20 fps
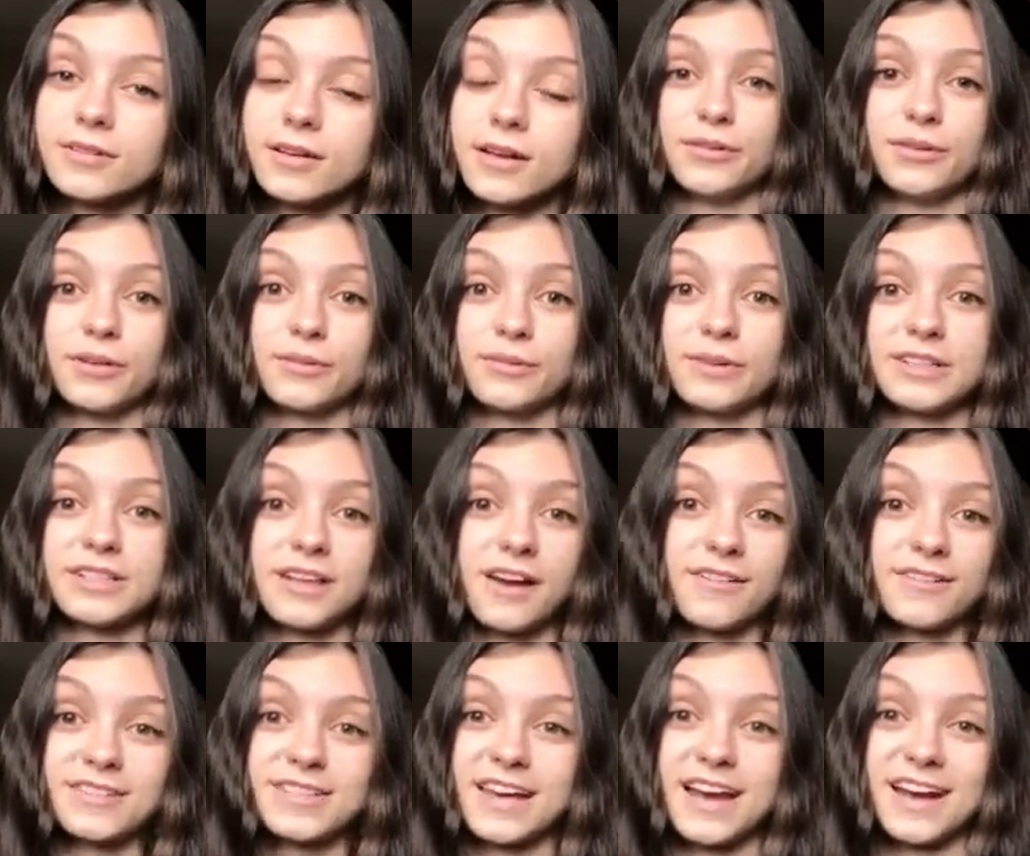You can reach
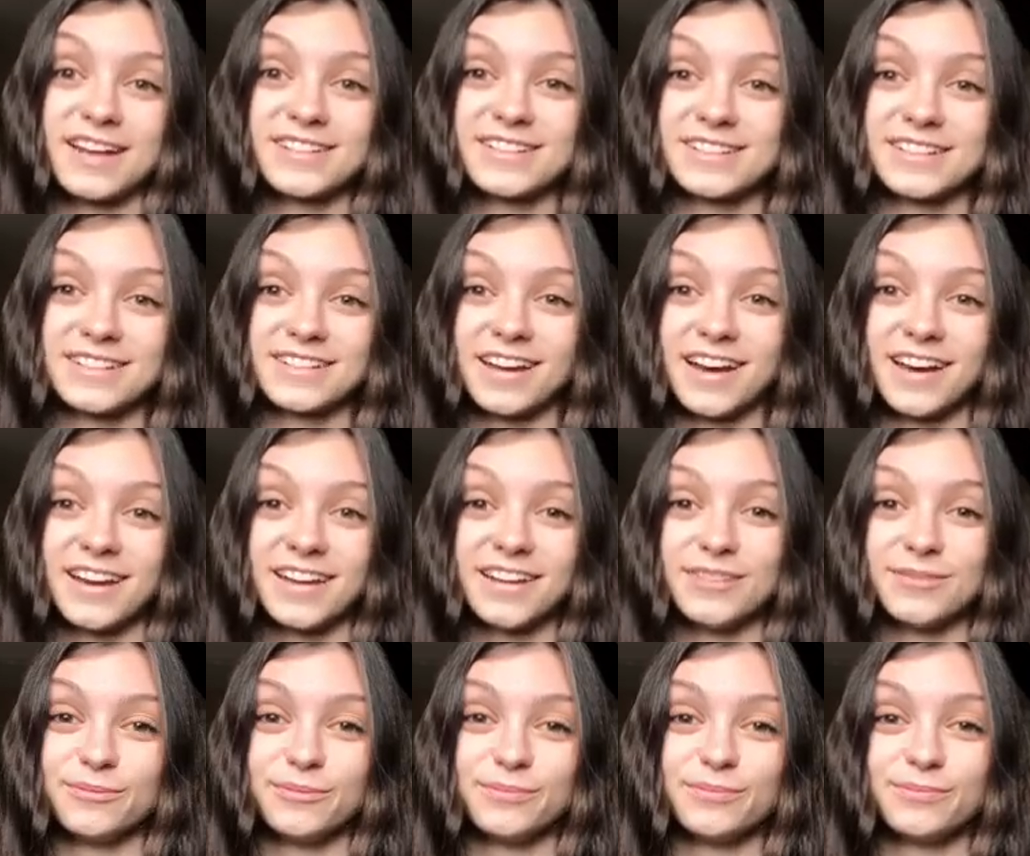out to Ashley and I,
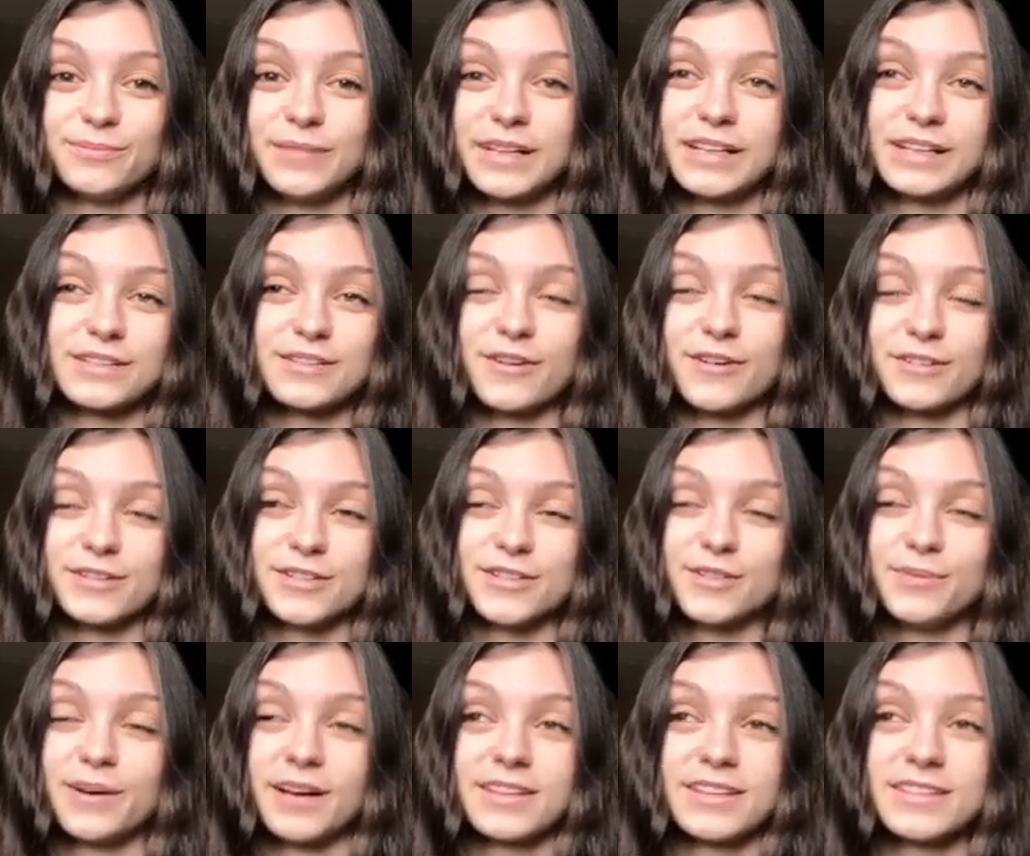and we can talk to
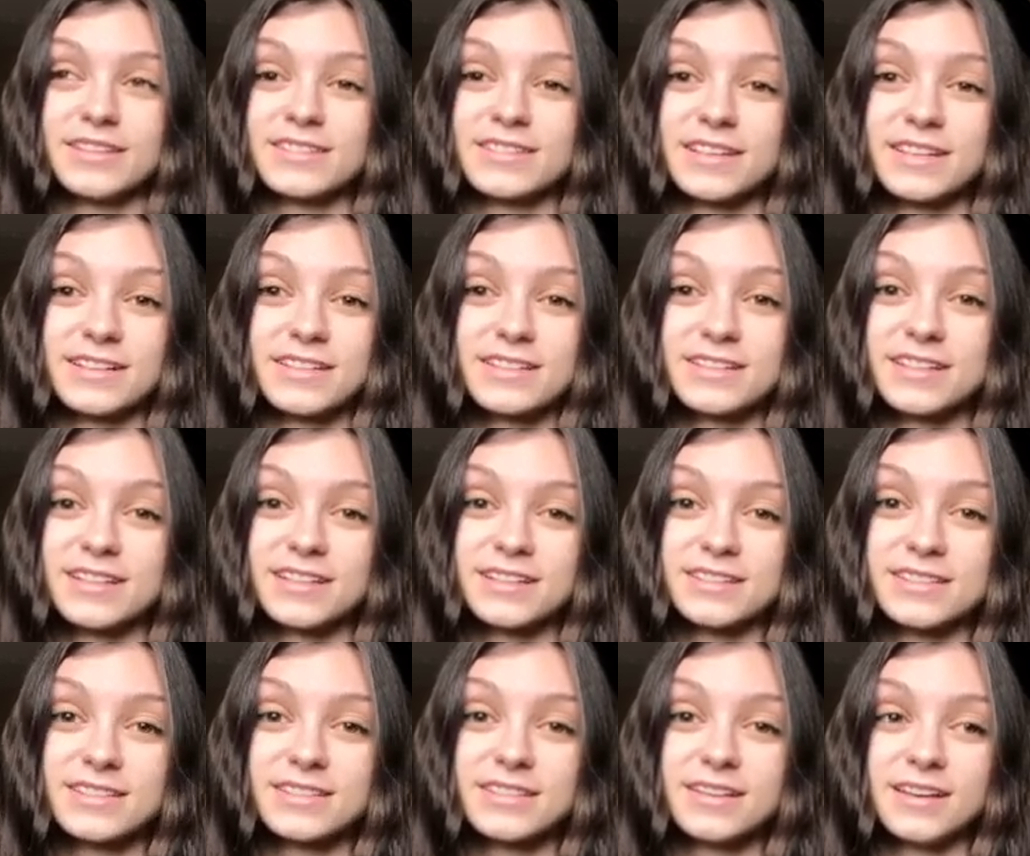you about these things,
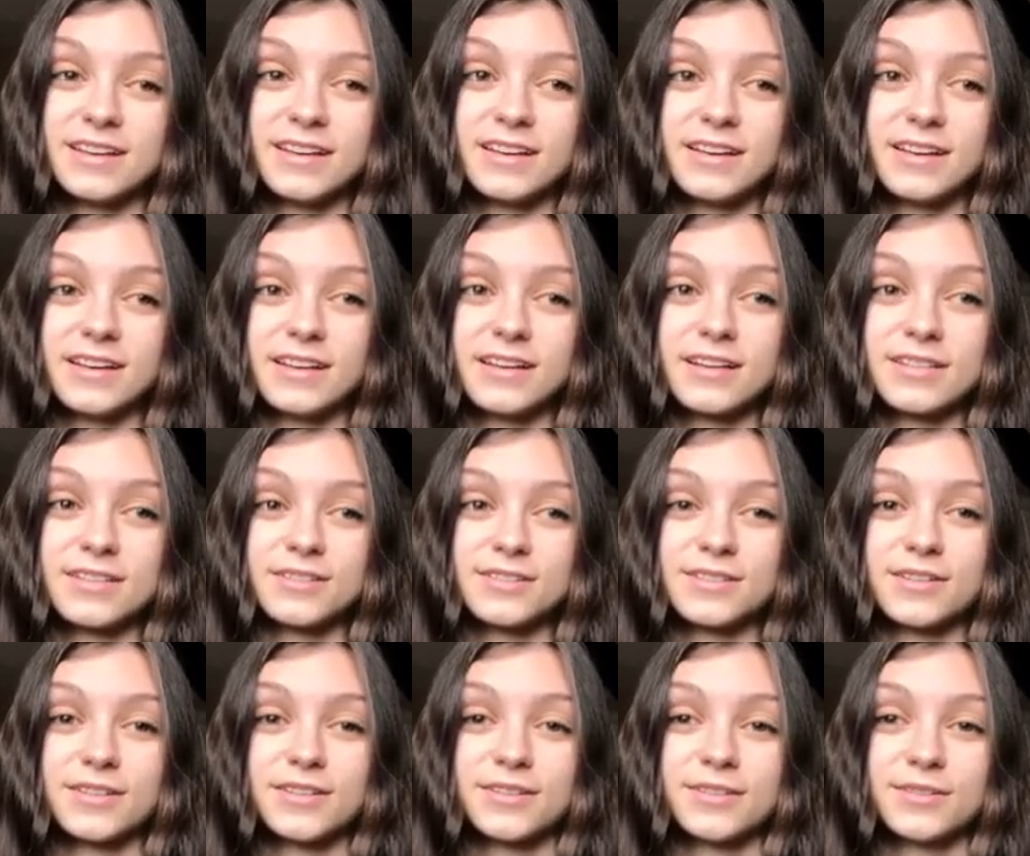
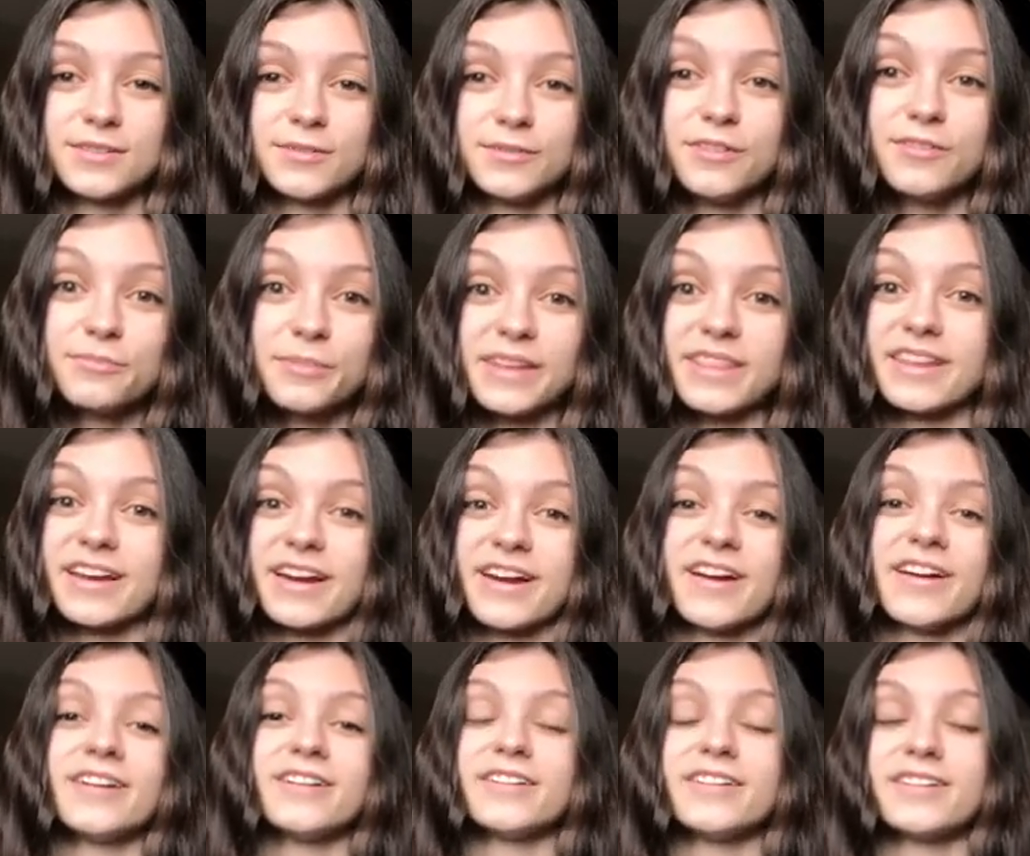because we've been
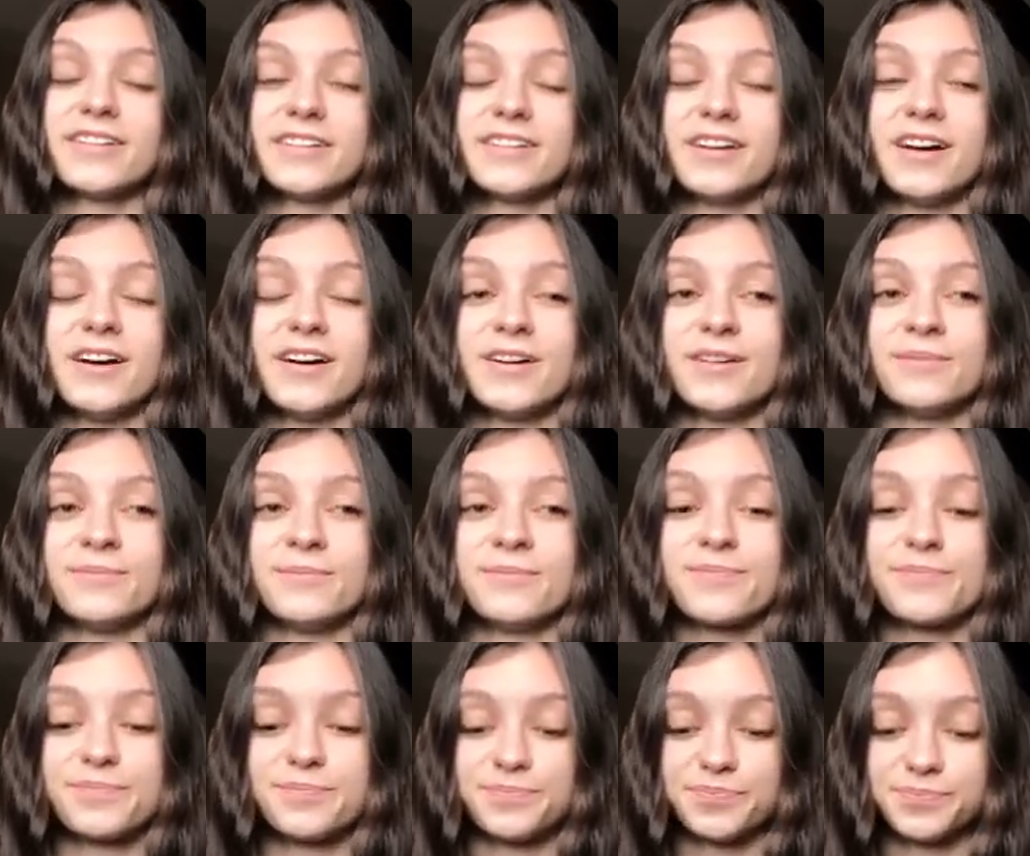there, and
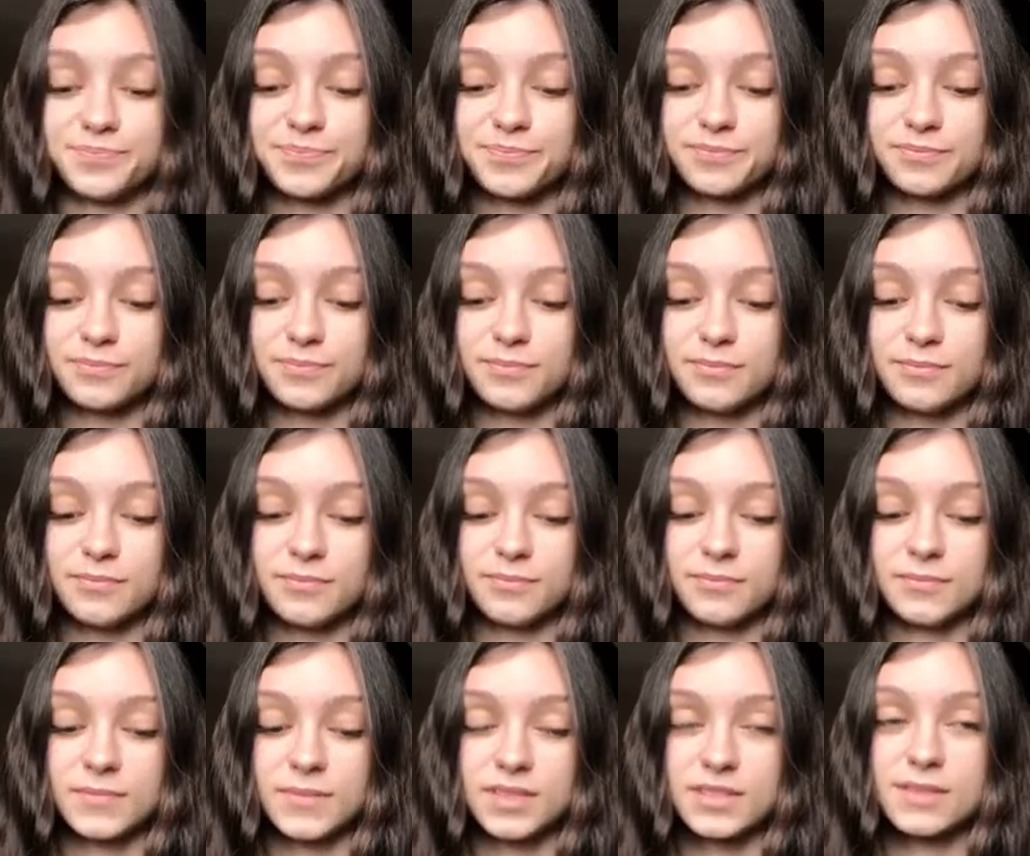
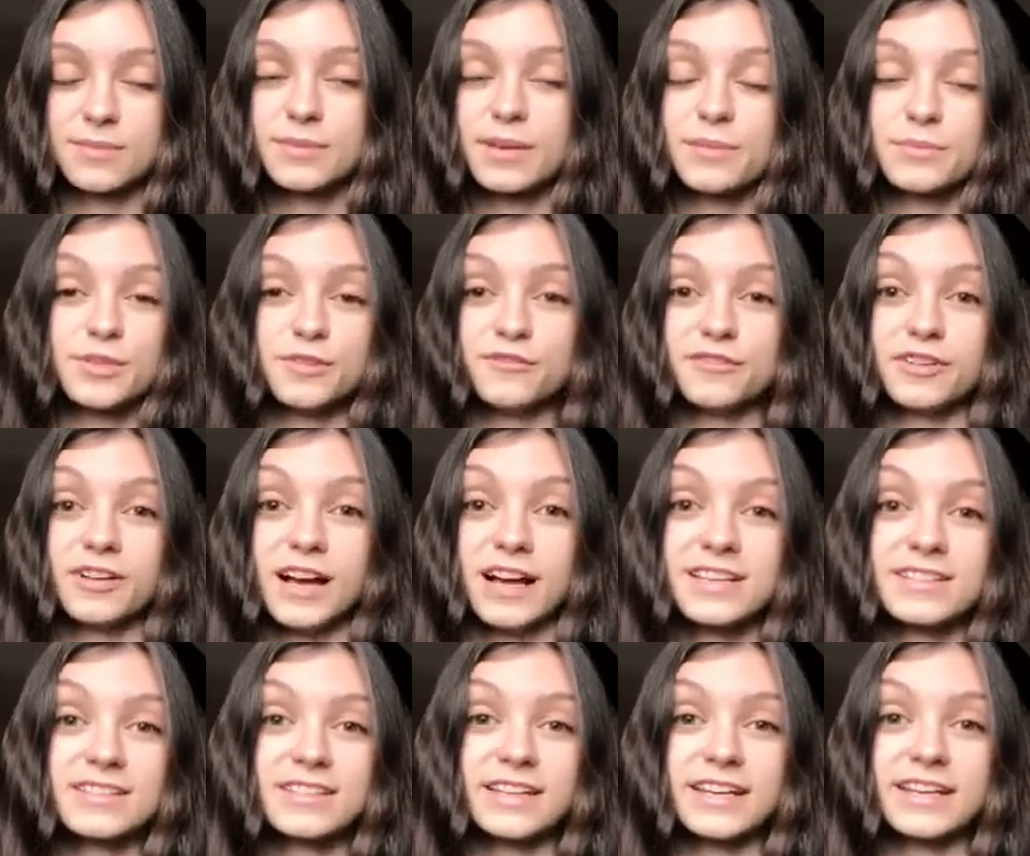sometimes you feel
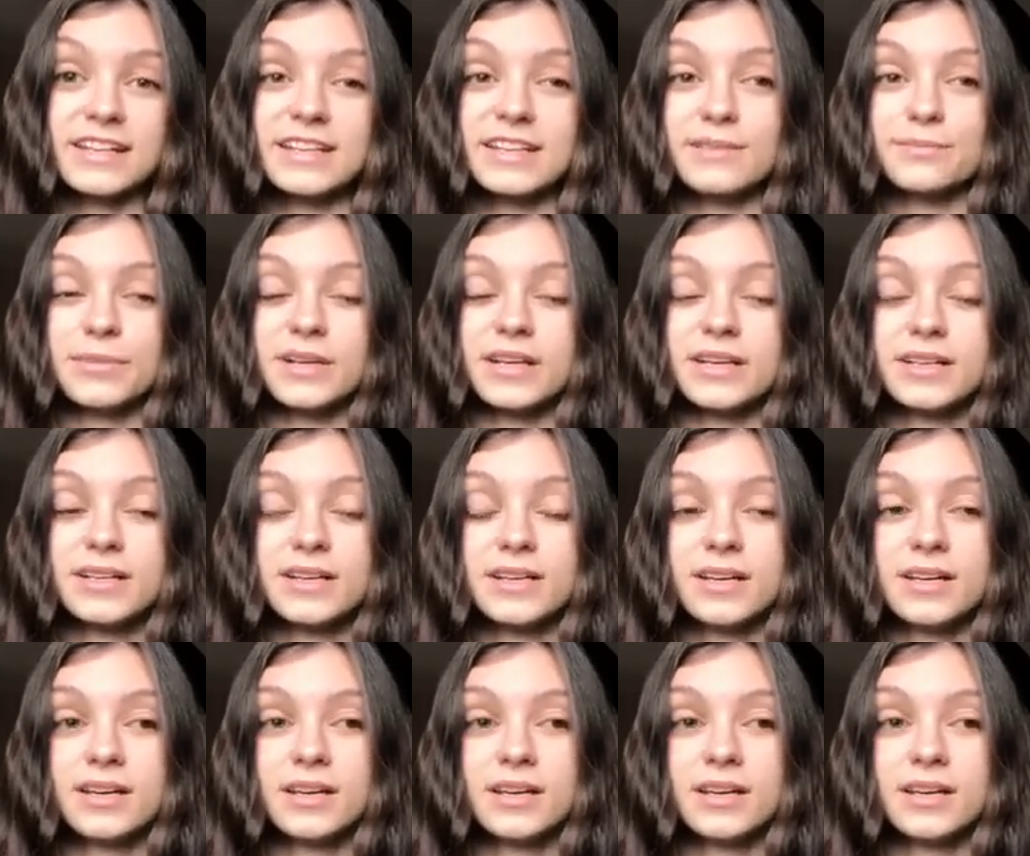isolated, but